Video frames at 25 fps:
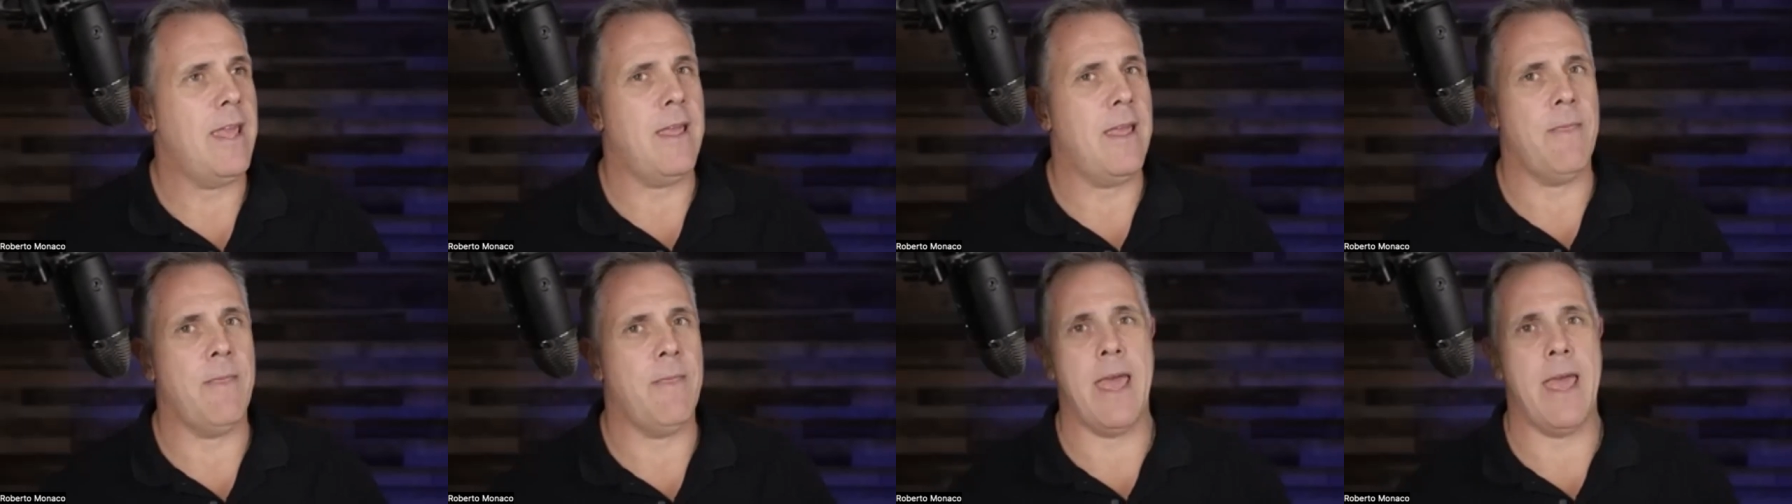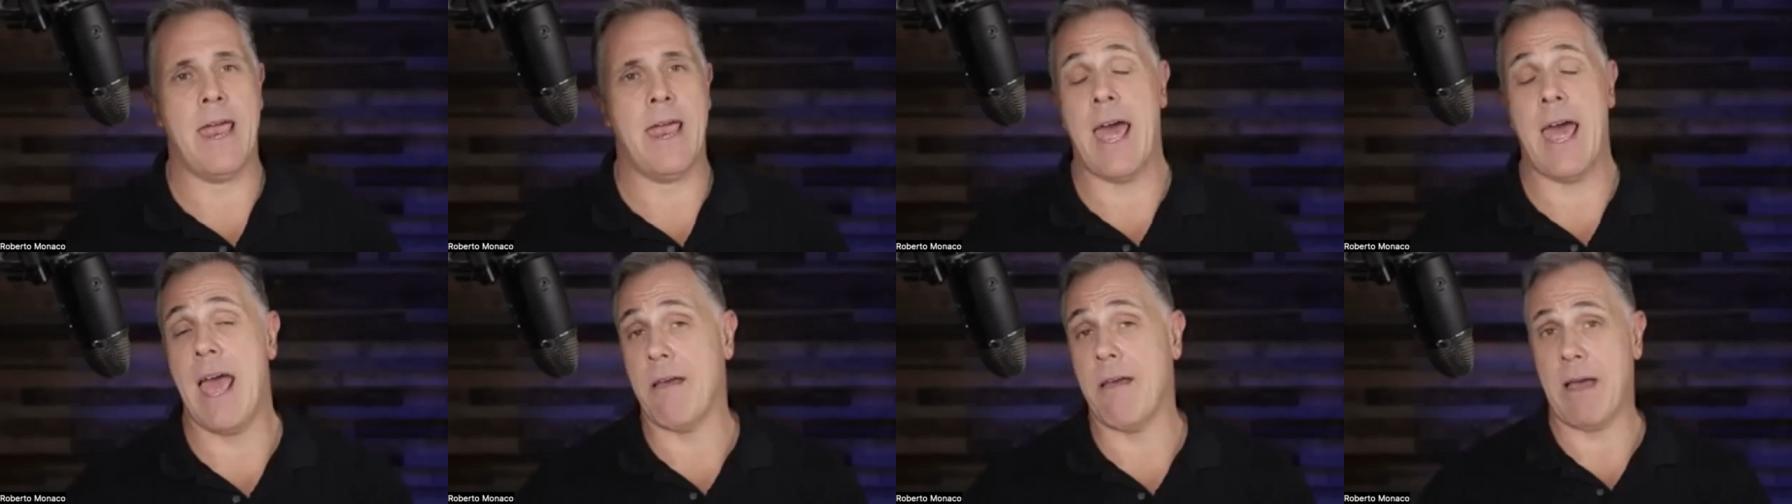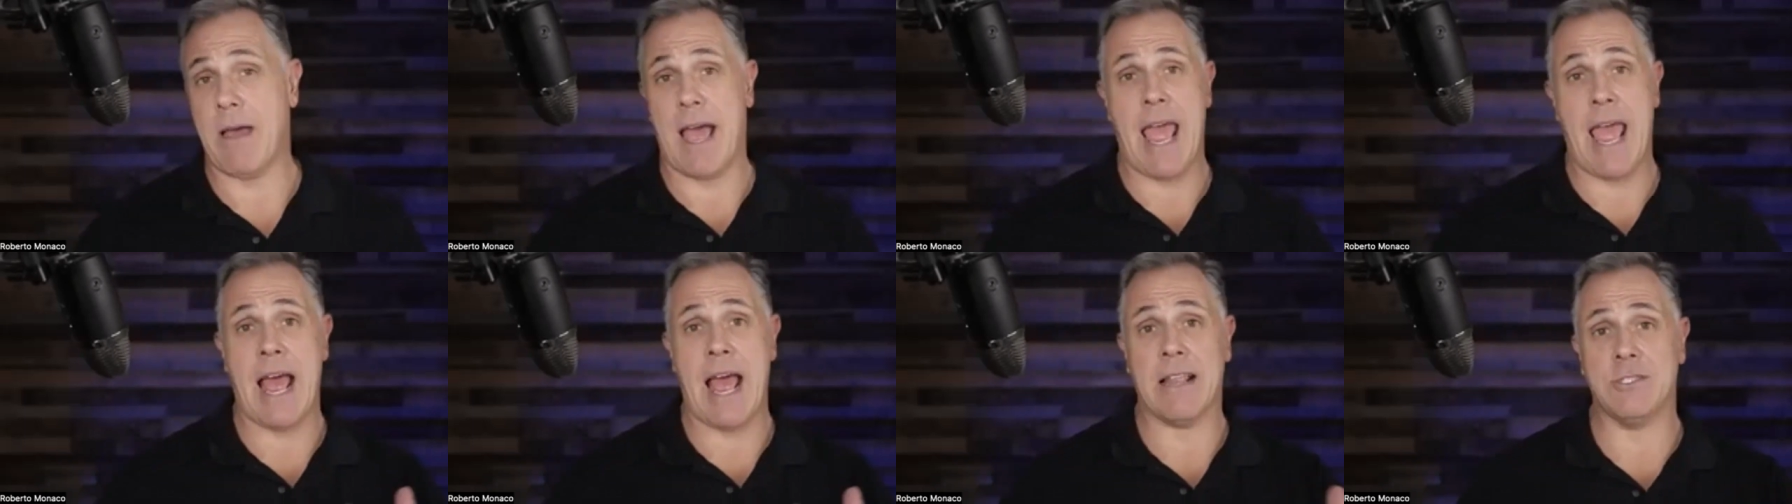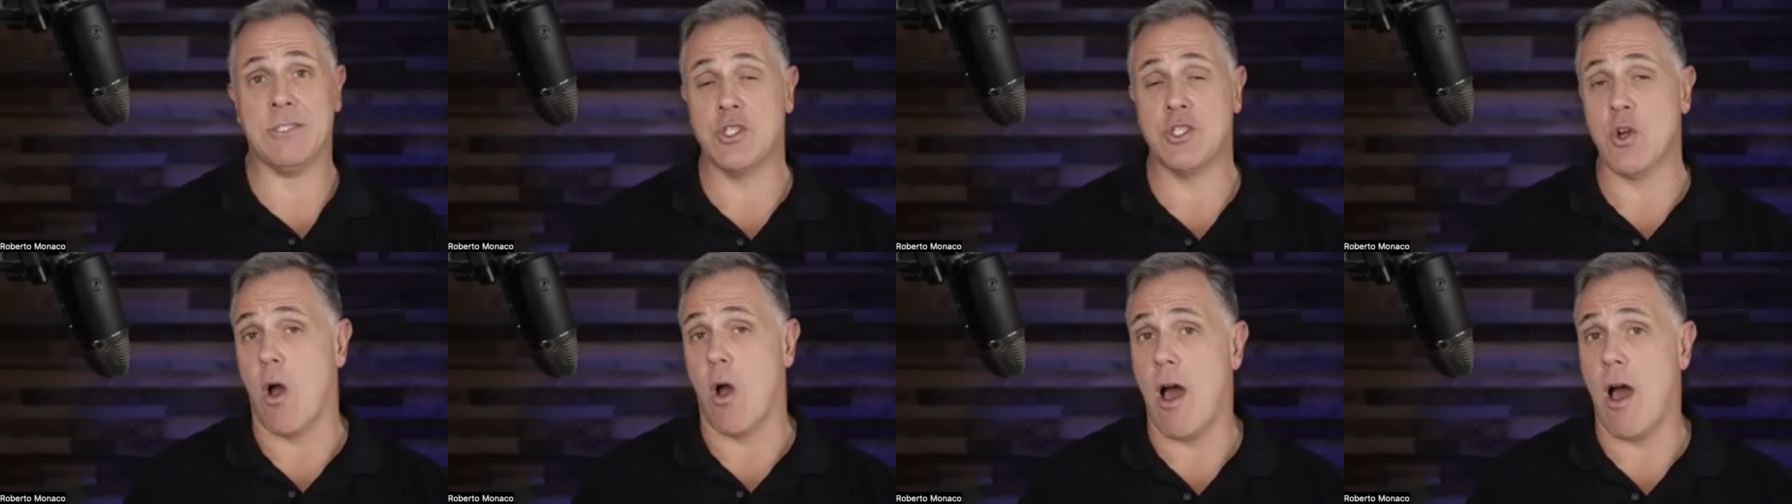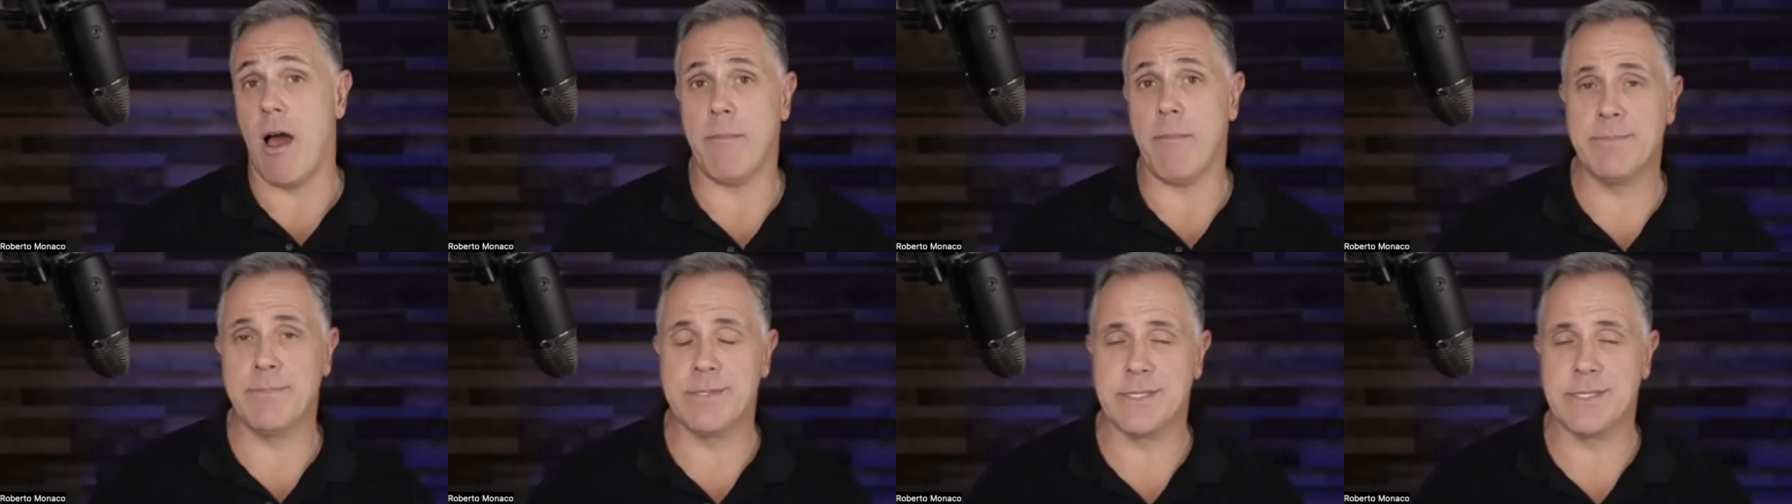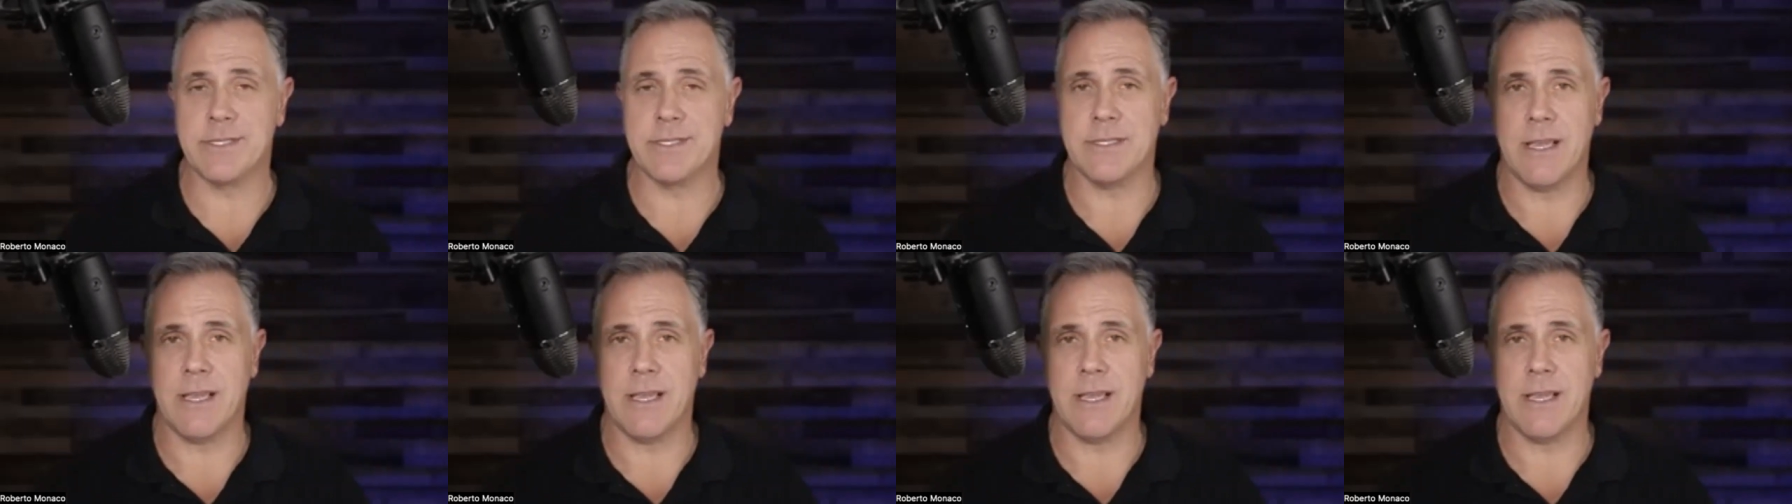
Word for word: and then I had, I had jobs